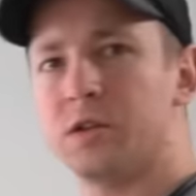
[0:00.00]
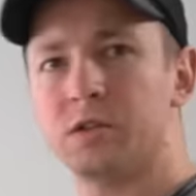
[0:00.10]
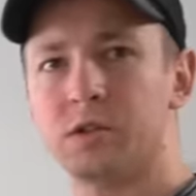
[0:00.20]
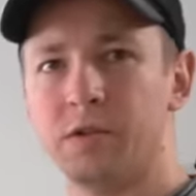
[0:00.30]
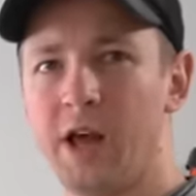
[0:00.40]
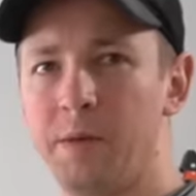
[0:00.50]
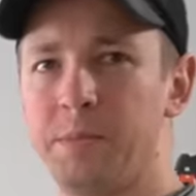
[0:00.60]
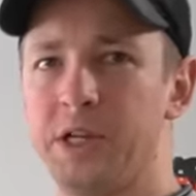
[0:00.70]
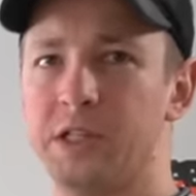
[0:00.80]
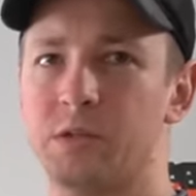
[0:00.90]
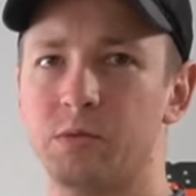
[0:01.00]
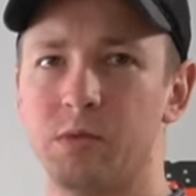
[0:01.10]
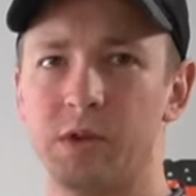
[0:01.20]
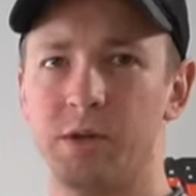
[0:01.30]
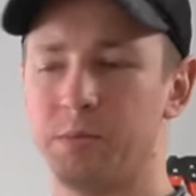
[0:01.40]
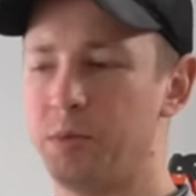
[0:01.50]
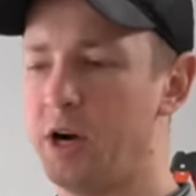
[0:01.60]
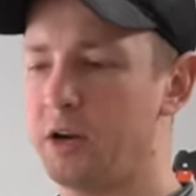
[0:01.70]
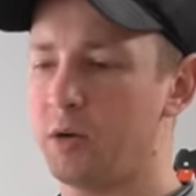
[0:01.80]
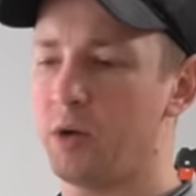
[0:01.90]
So that piece will then
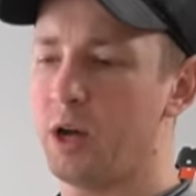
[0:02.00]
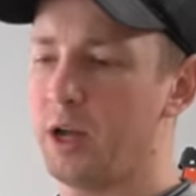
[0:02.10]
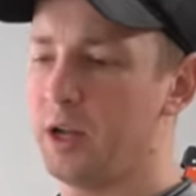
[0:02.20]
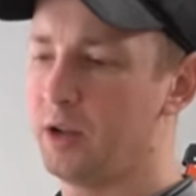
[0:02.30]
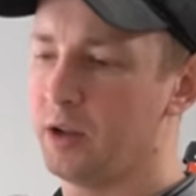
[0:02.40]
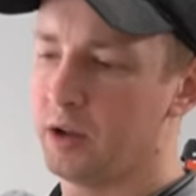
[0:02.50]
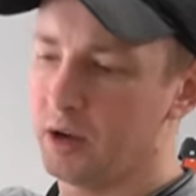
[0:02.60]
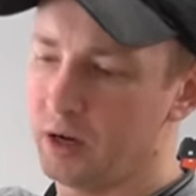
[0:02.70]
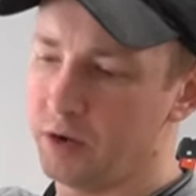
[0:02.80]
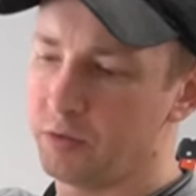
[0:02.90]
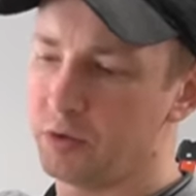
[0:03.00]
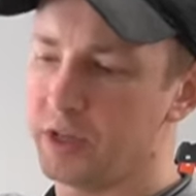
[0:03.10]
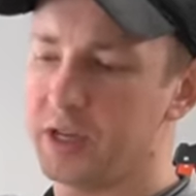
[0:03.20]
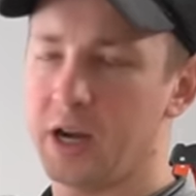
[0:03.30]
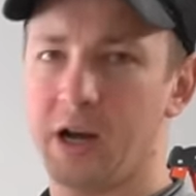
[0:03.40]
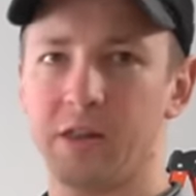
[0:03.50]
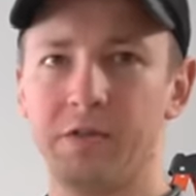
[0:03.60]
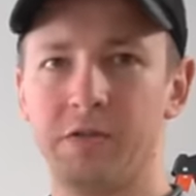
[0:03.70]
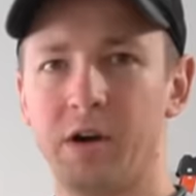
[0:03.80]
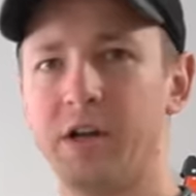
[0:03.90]
break away and I've only got the
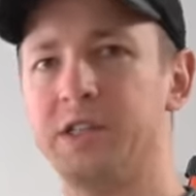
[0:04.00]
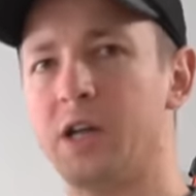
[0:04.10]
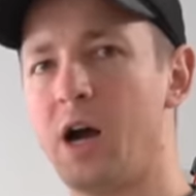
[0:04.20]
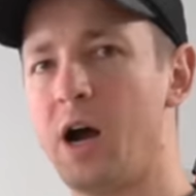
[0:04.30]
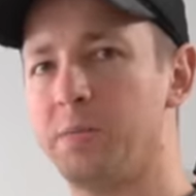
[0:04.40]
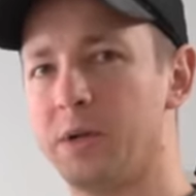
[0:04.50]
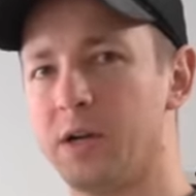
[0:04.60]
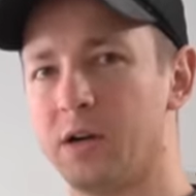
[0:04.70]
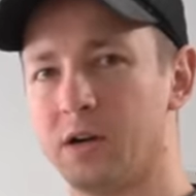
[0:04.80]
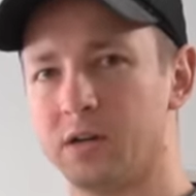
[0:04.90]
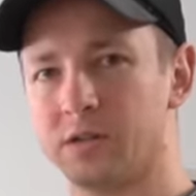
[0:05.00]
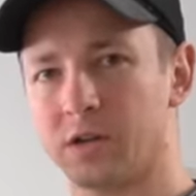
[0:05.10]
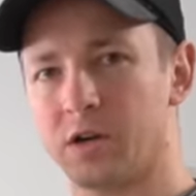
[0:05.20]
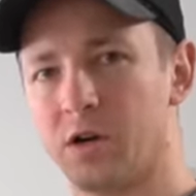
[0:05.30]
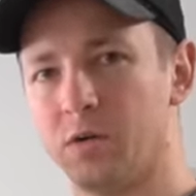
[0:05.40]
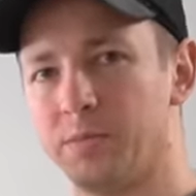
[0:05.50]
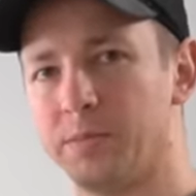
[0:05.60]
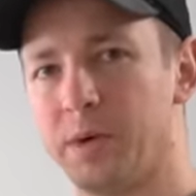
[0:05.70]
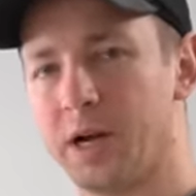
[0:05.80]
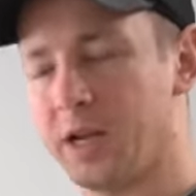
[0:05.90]
very top here to
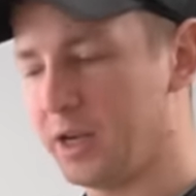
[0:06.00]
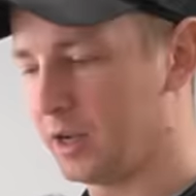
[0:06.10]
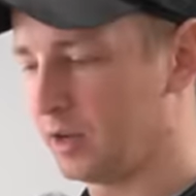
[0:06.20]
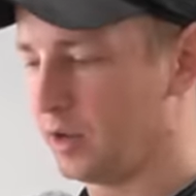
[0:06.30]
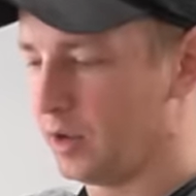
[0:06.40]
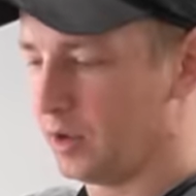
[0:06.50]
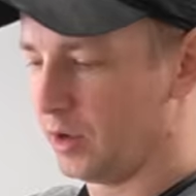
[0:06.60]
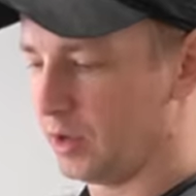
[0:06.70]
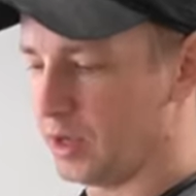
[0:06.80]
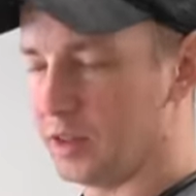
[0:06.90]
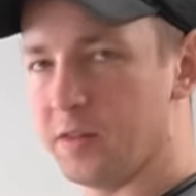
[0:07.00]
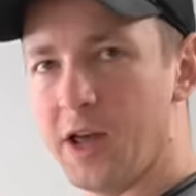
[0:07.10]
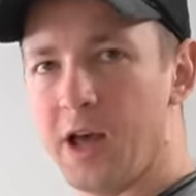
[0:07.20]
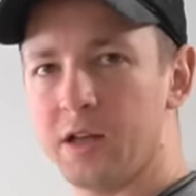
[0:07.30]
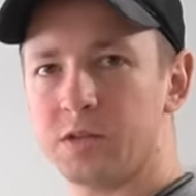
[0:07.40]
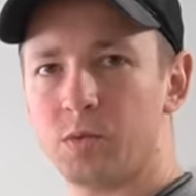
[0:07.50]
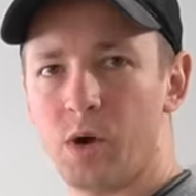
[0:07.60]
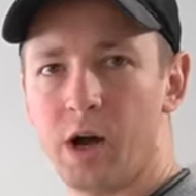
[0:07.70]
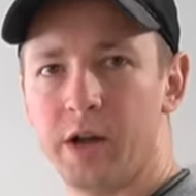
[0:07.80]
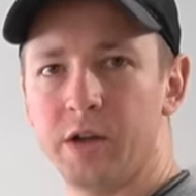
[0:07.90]
cope by hand. And that is
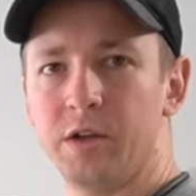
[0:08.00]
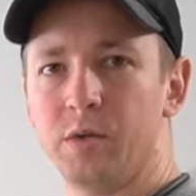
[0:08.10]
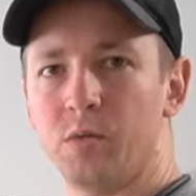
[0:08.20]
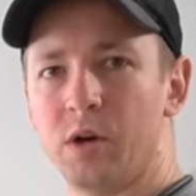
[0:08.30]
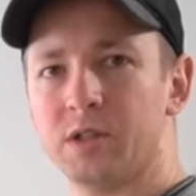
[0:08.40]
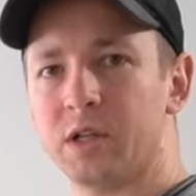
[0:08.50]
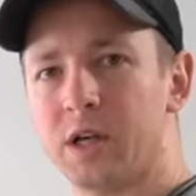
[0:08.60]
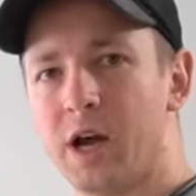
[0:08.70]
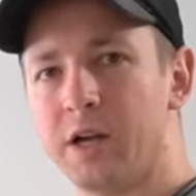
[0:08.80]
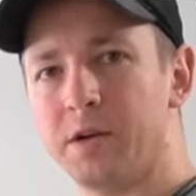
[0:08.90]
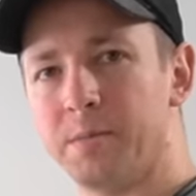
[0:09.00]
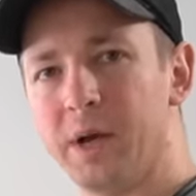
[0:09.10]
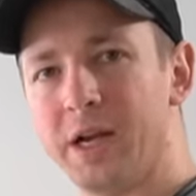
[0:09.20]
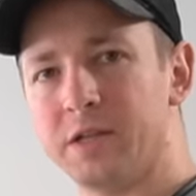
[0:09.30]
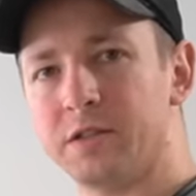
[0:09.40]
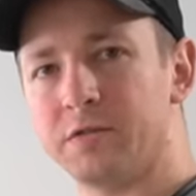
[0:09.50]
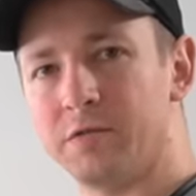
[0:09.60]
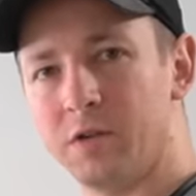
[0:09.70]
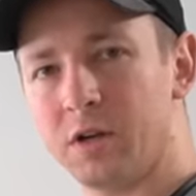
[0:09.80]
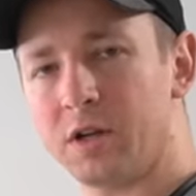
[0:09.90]
why you want to cut your base
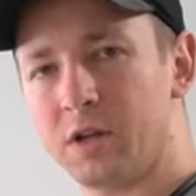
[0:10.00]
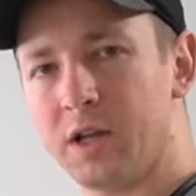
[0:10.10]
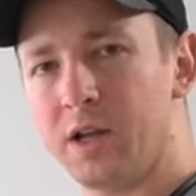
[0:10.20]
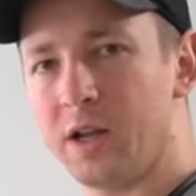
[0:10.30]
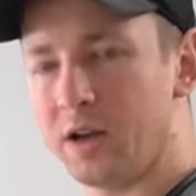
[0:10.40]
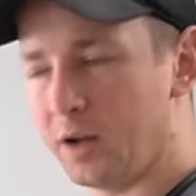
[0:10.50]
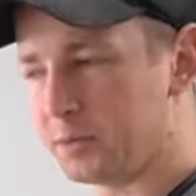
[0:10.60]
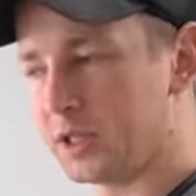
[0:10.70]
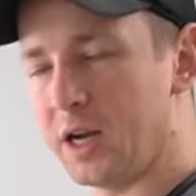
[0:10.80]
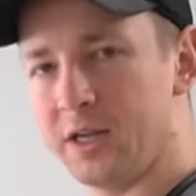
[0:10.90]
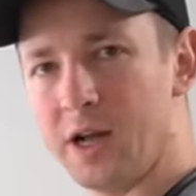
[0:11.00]
vertically and upside